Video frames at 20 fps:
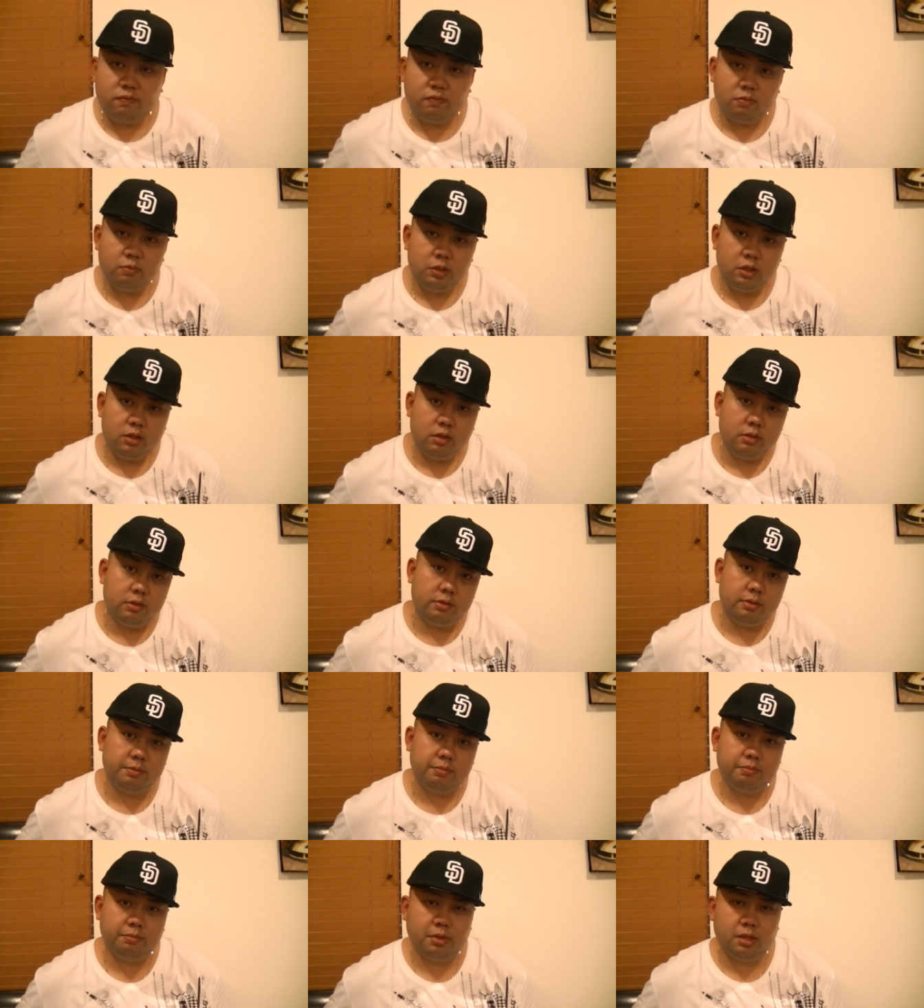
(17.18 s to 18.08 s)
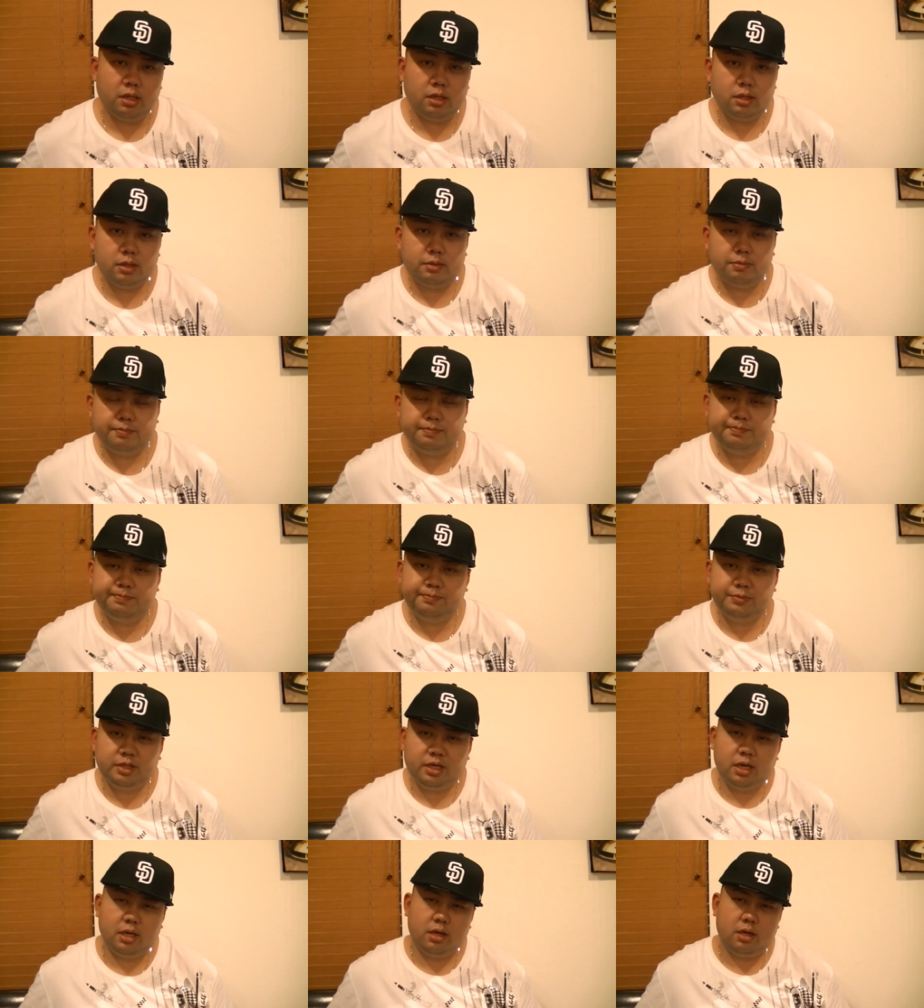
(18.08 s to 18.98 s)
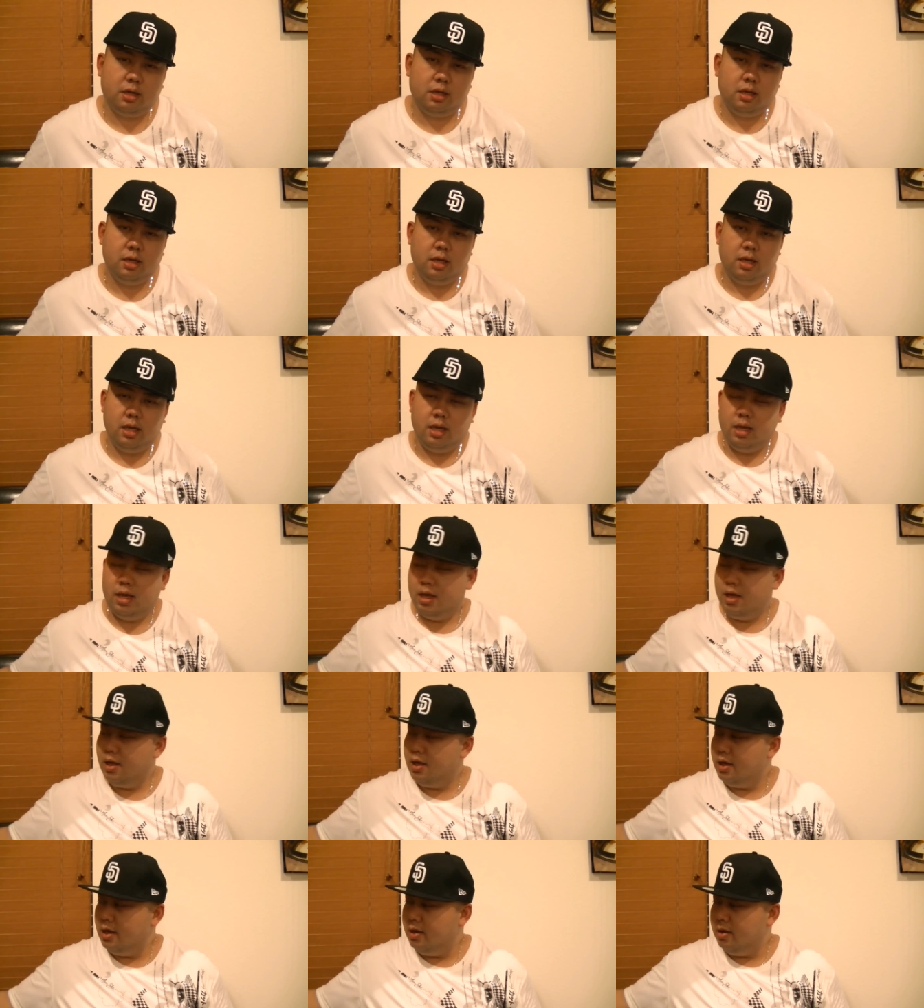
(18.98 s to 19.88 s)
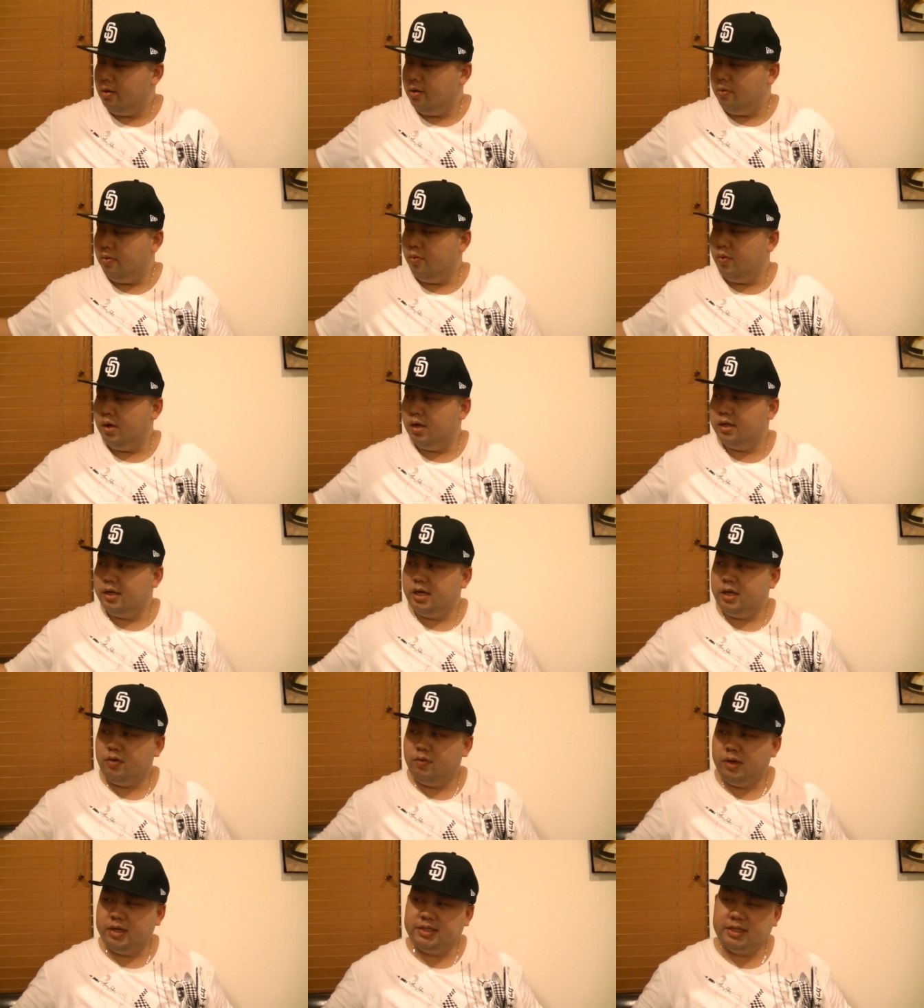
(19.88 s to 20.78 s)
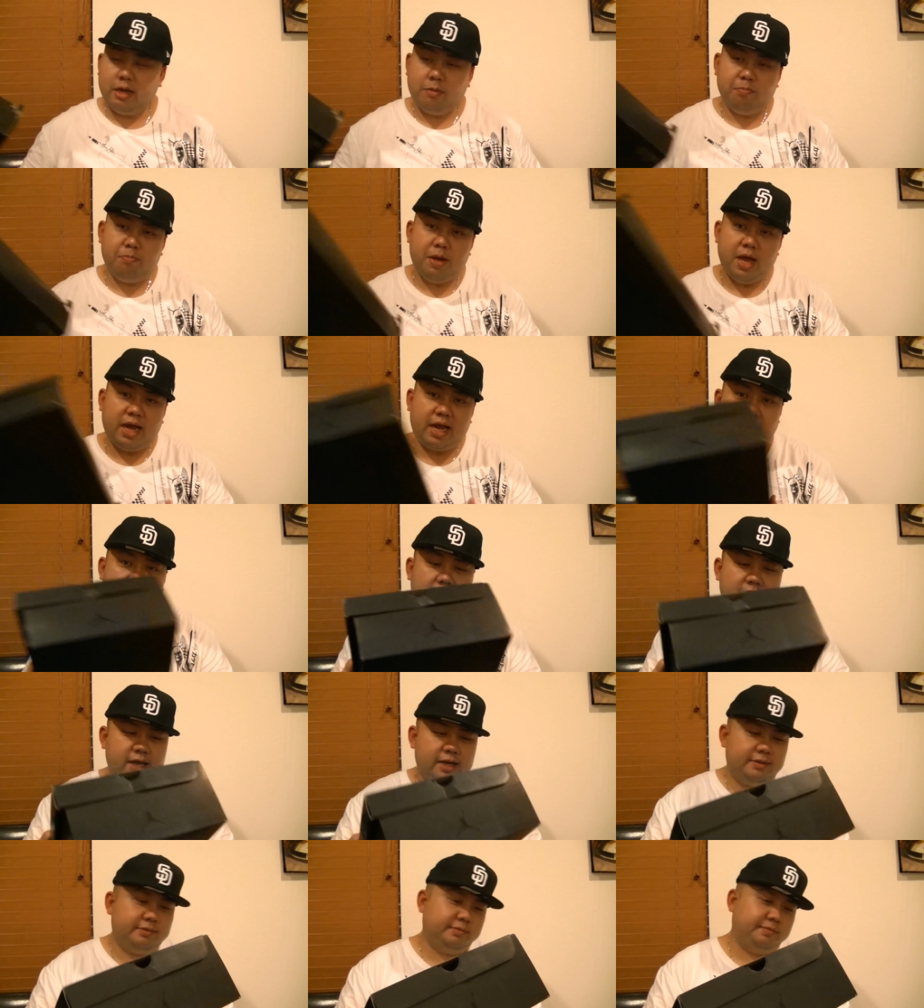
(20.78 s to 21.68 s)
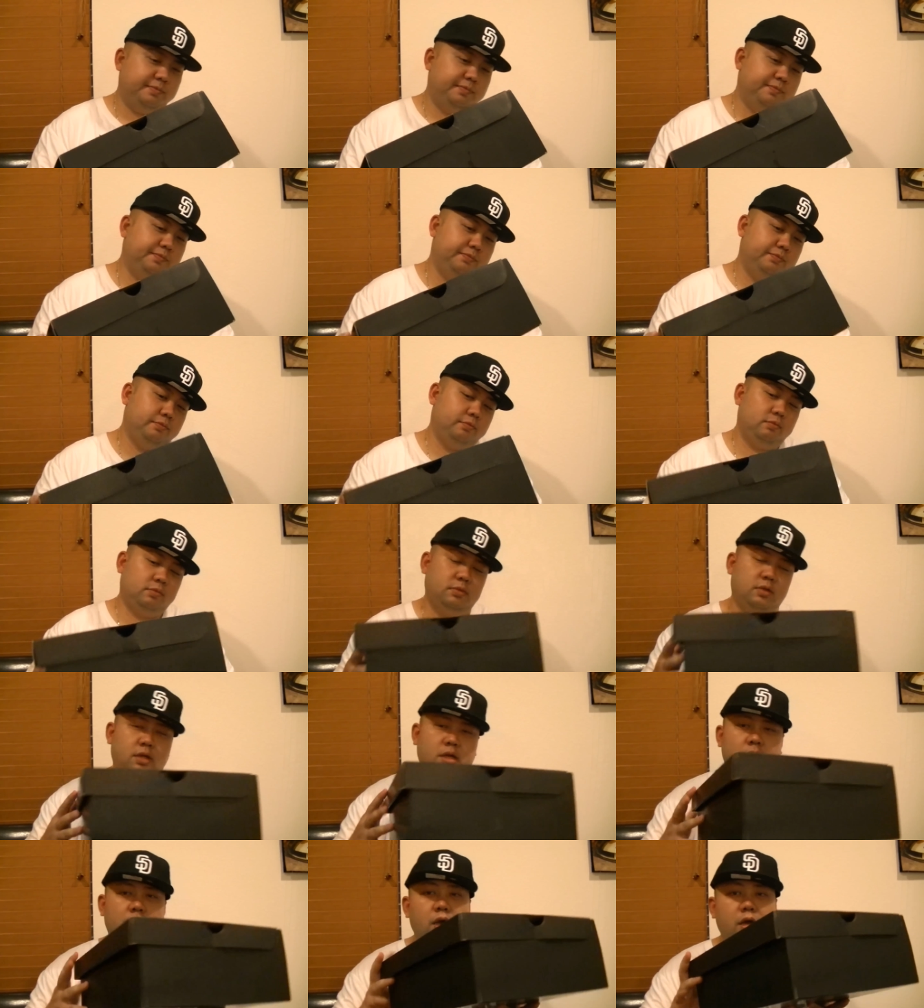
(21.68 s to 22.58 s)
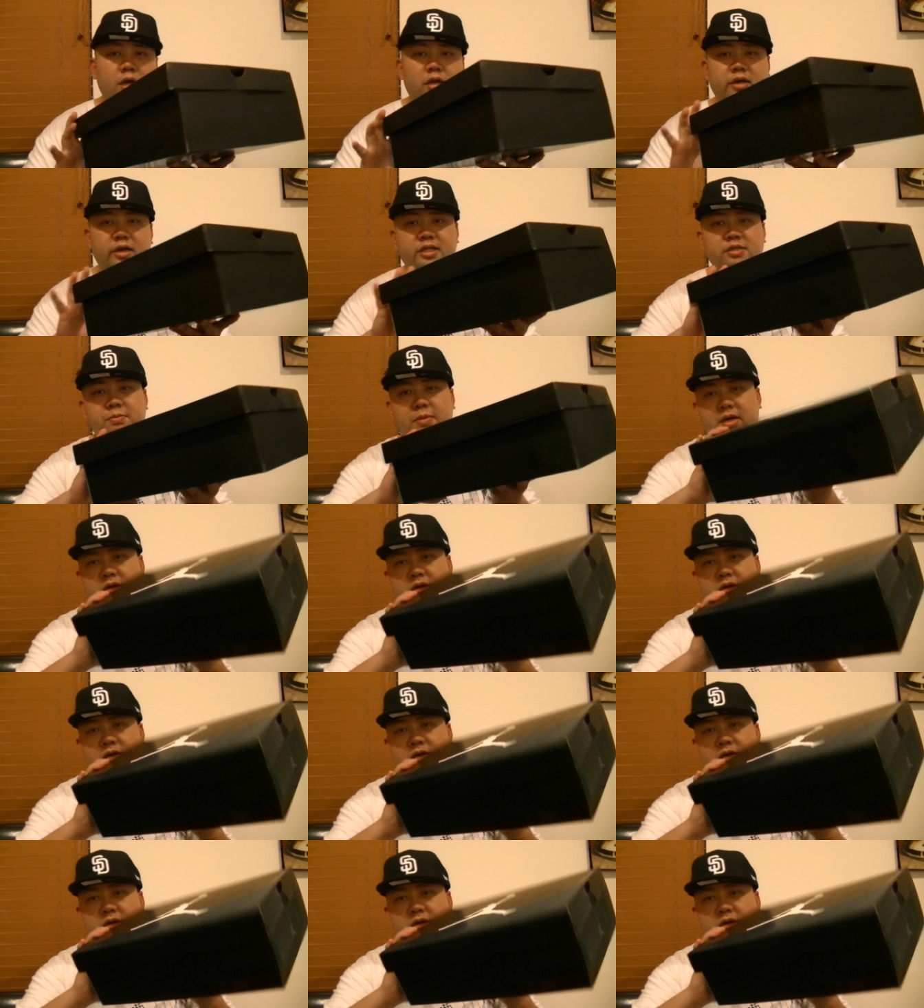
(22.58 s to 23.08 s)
it for me, but yeah, well anyways, I'm back at it. This is